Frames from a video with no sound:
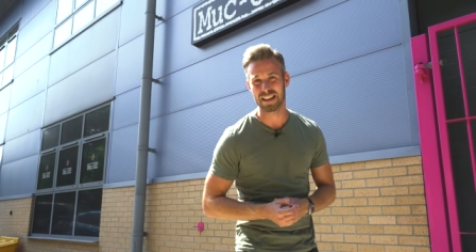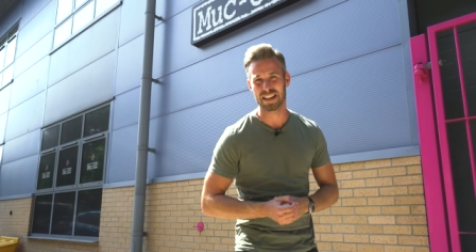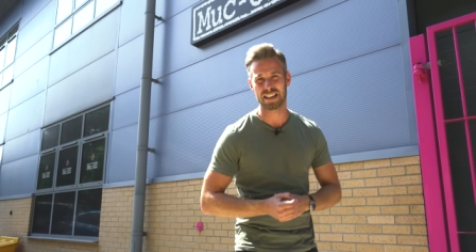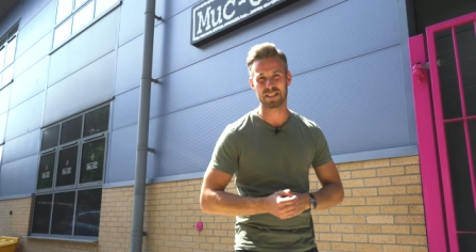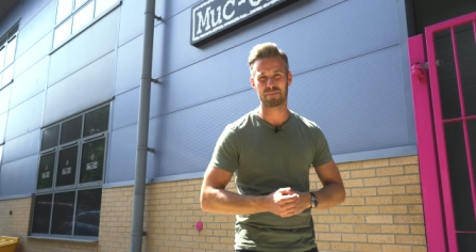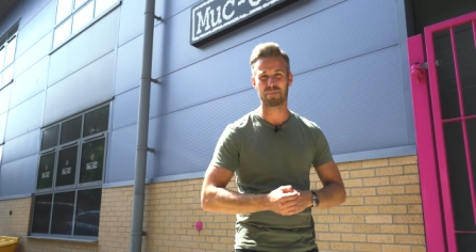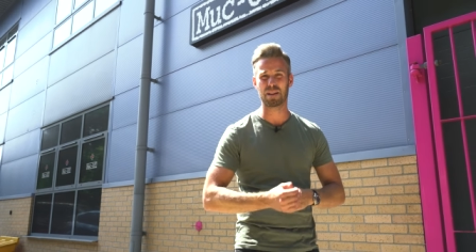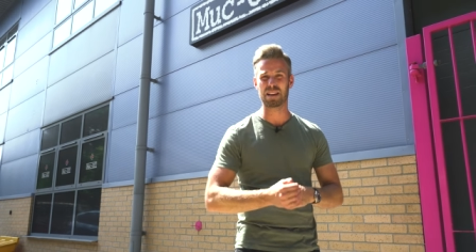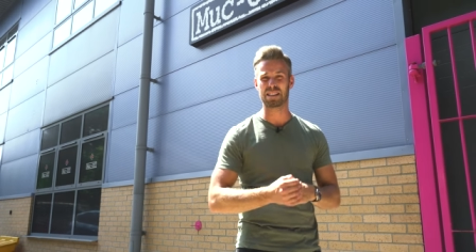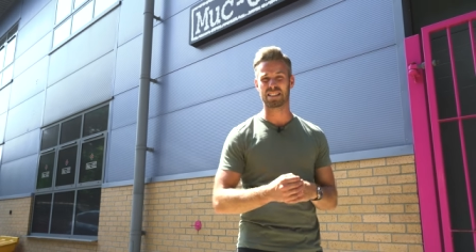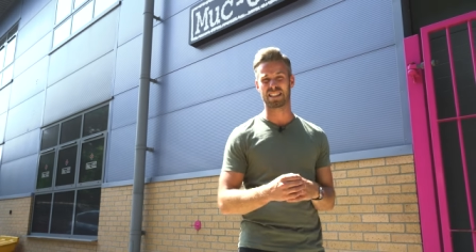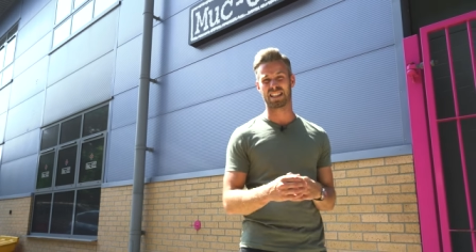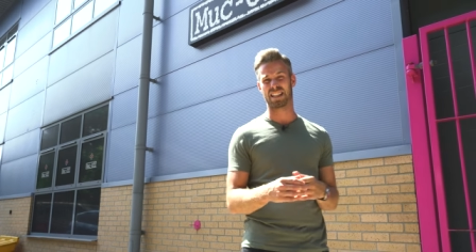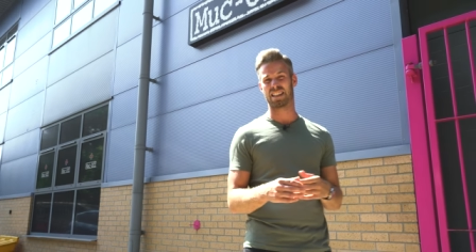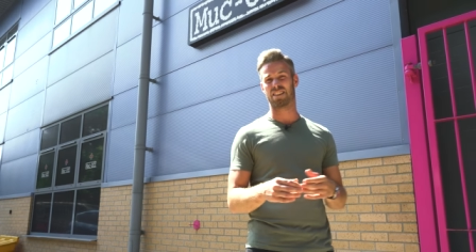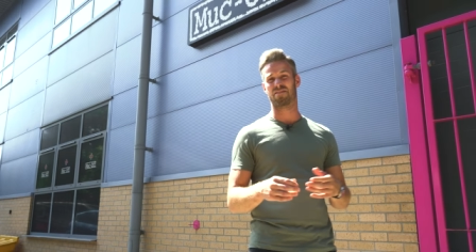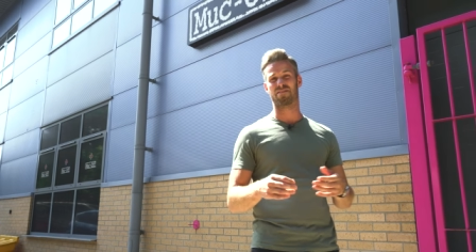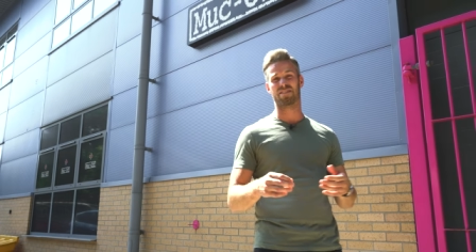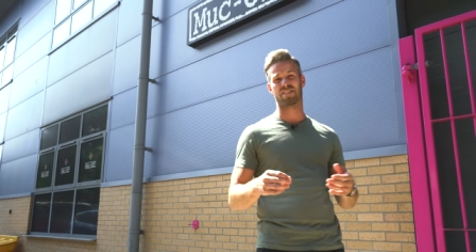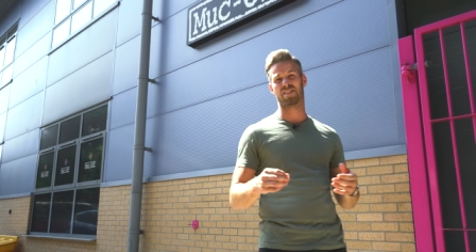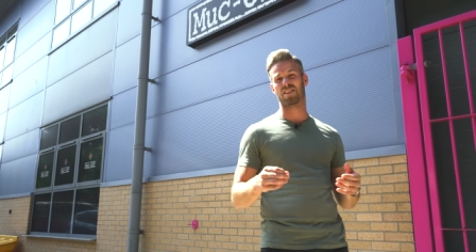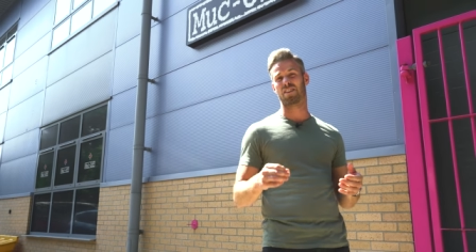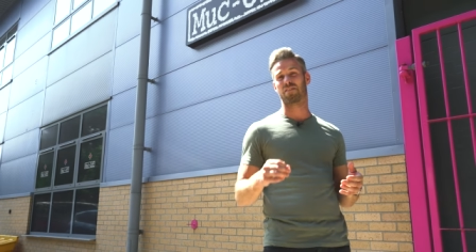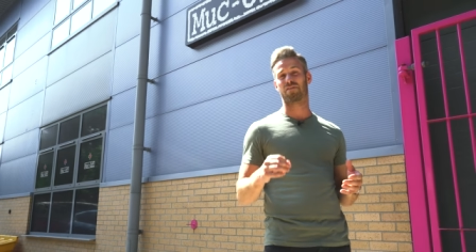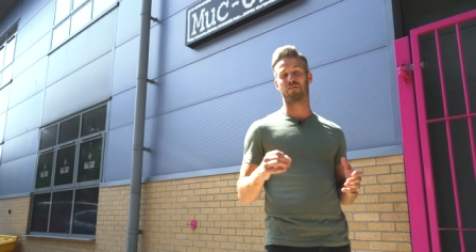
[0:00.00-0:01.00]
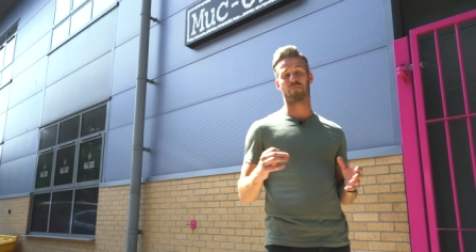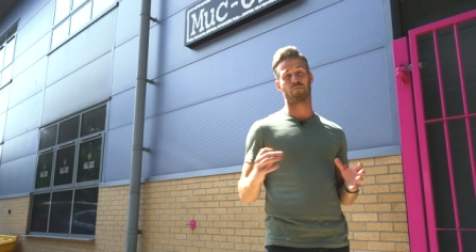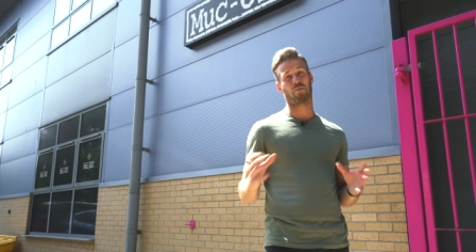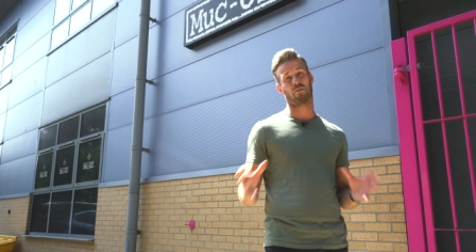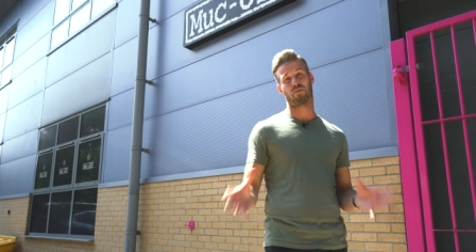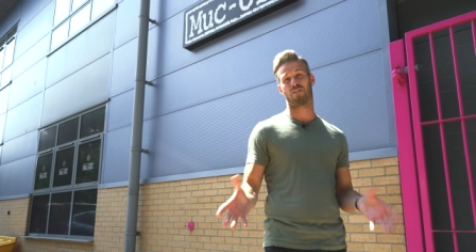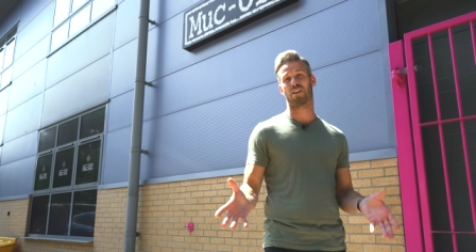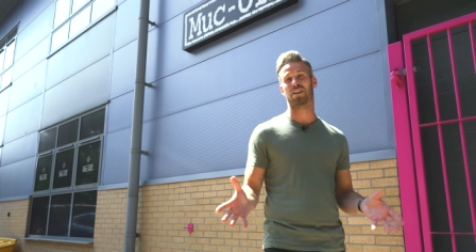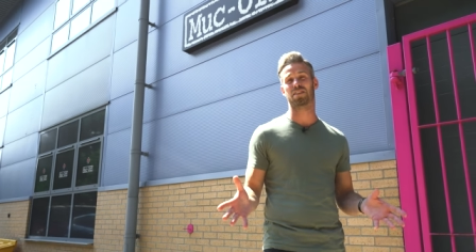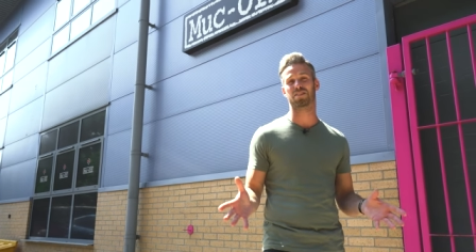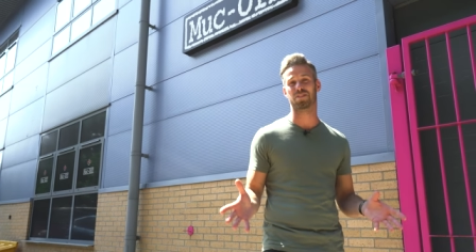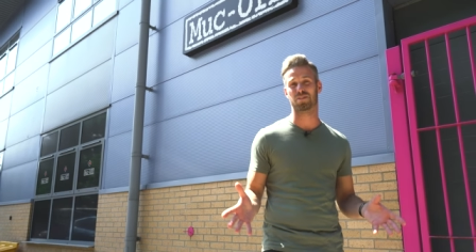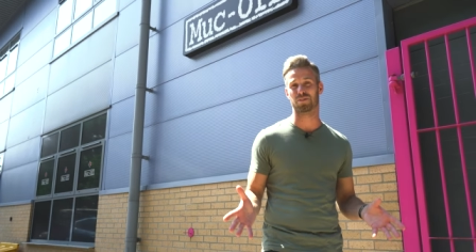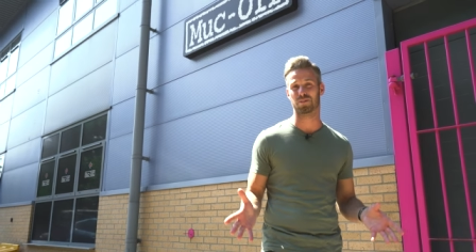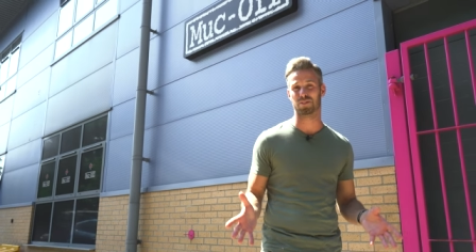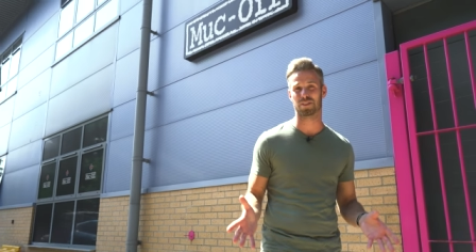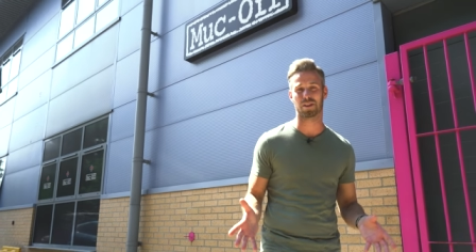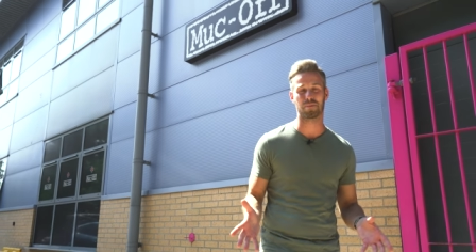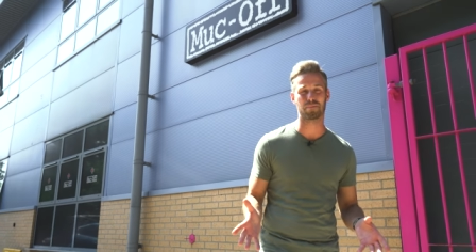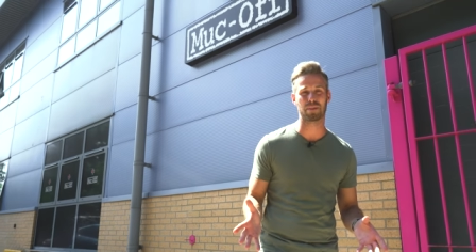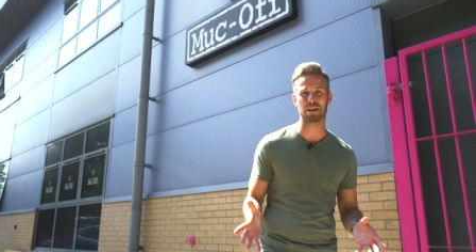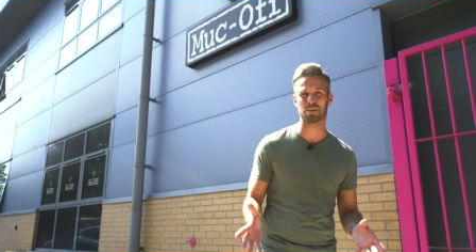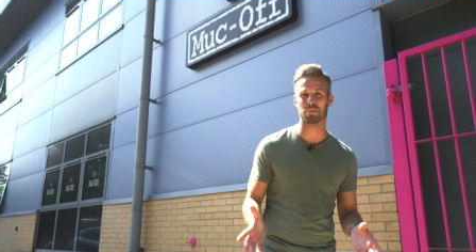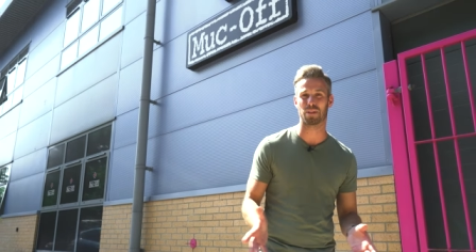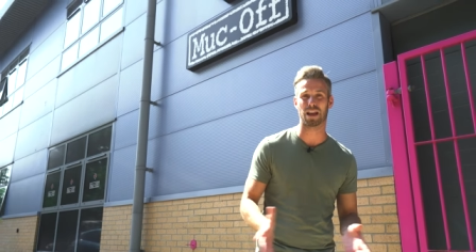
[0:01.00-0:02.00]
is basically reserved for professionals
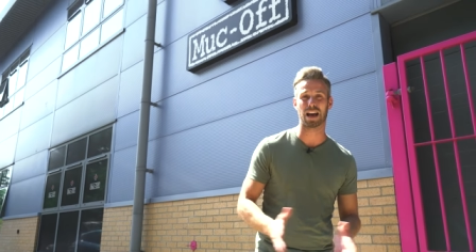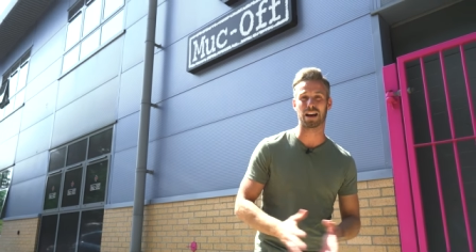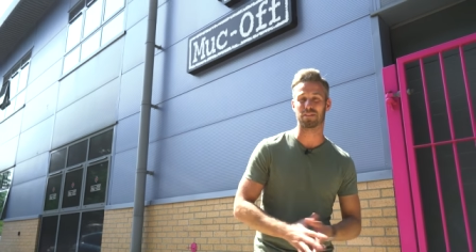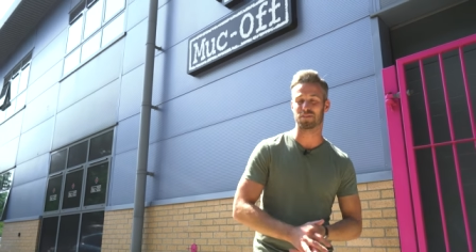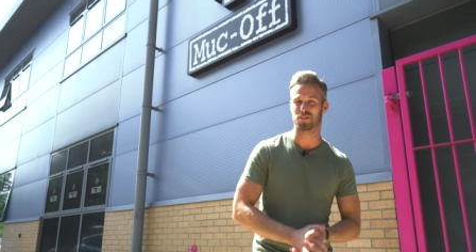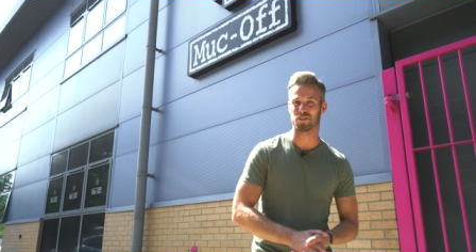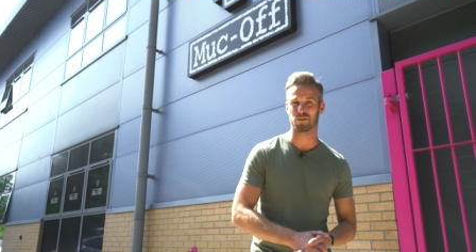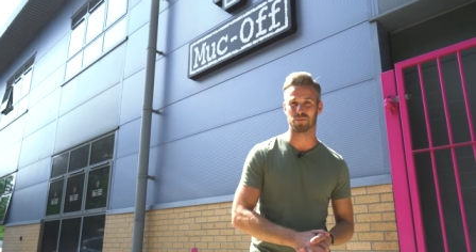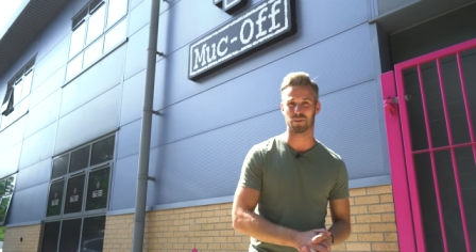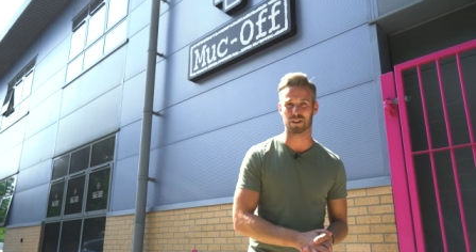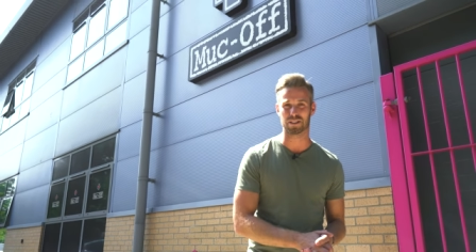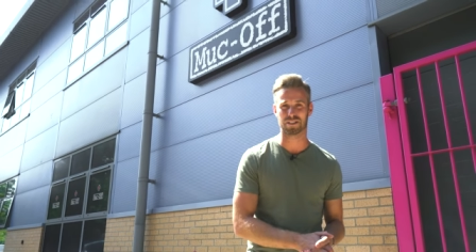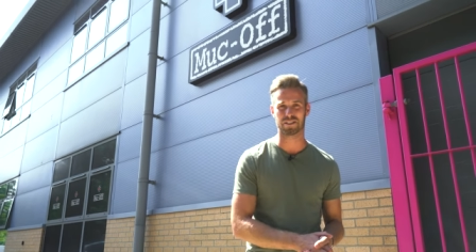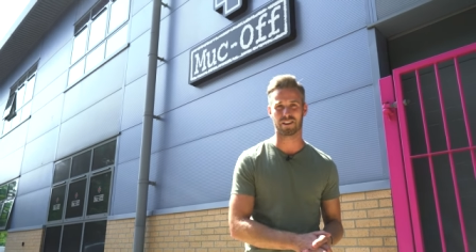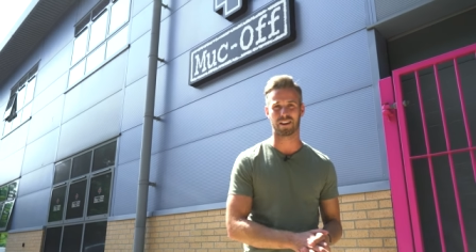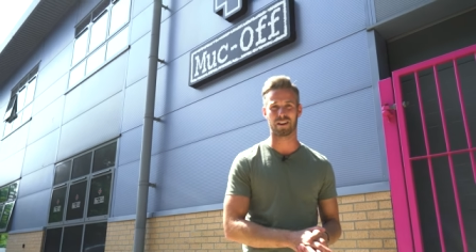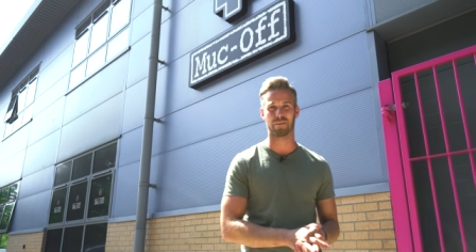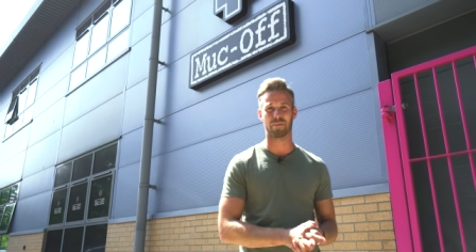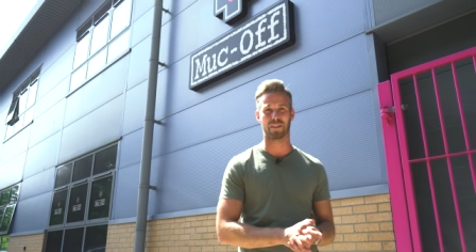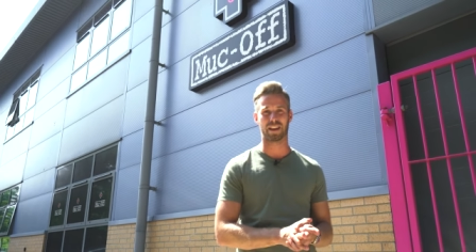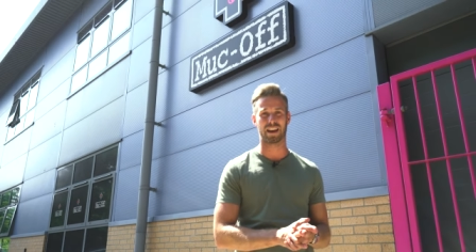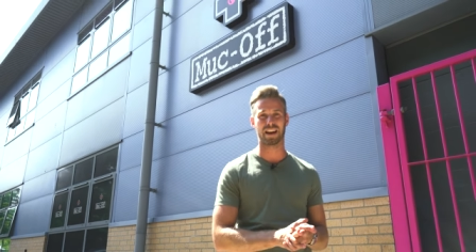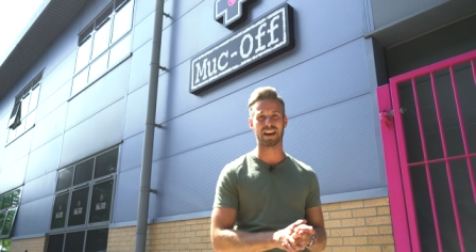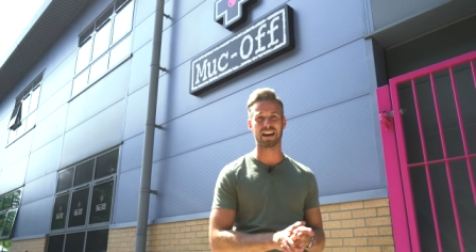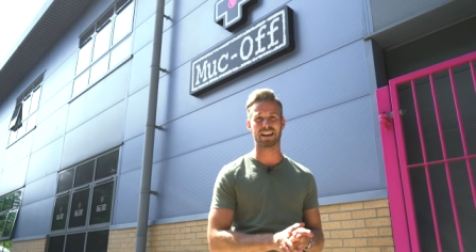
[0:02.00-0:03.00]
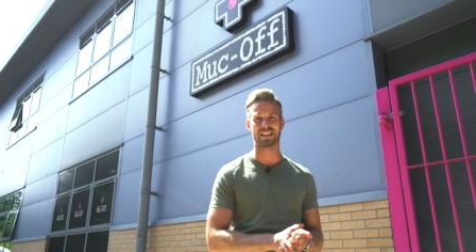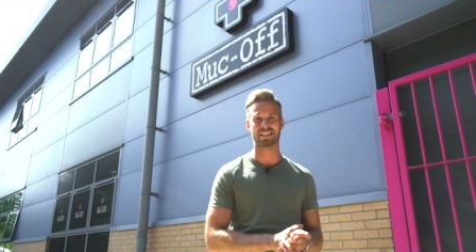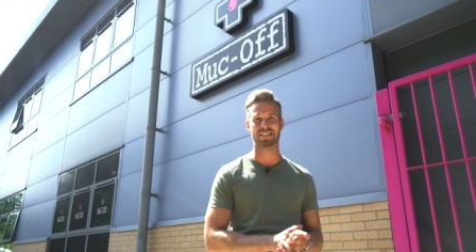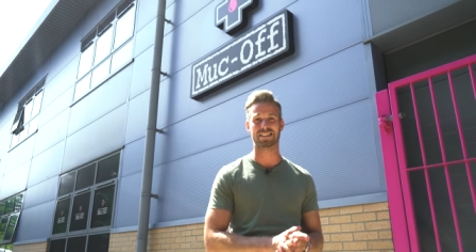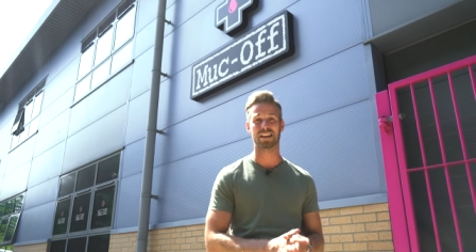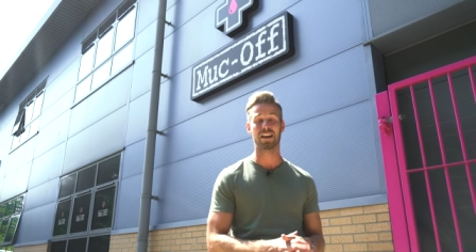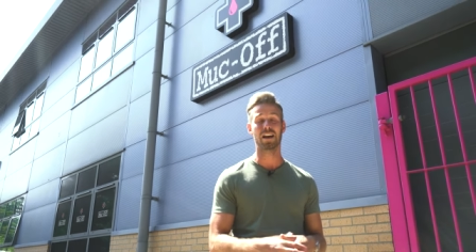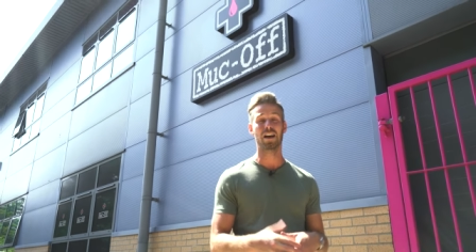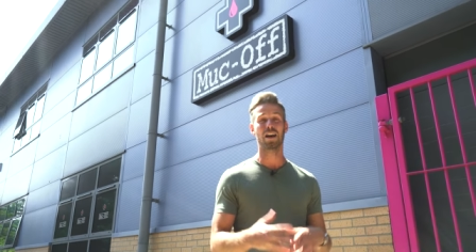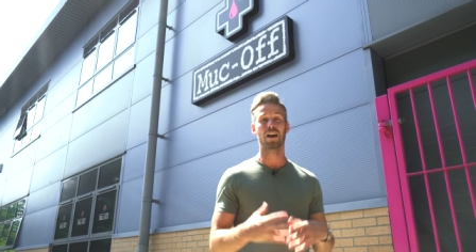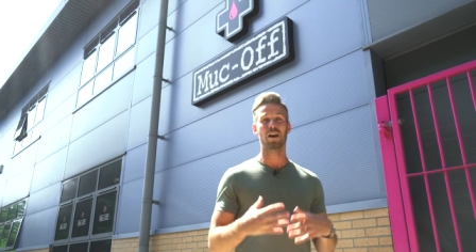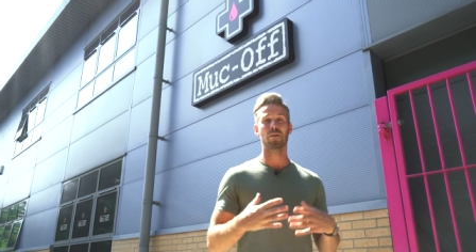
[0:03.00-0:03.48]
and people that have too much time on their hands.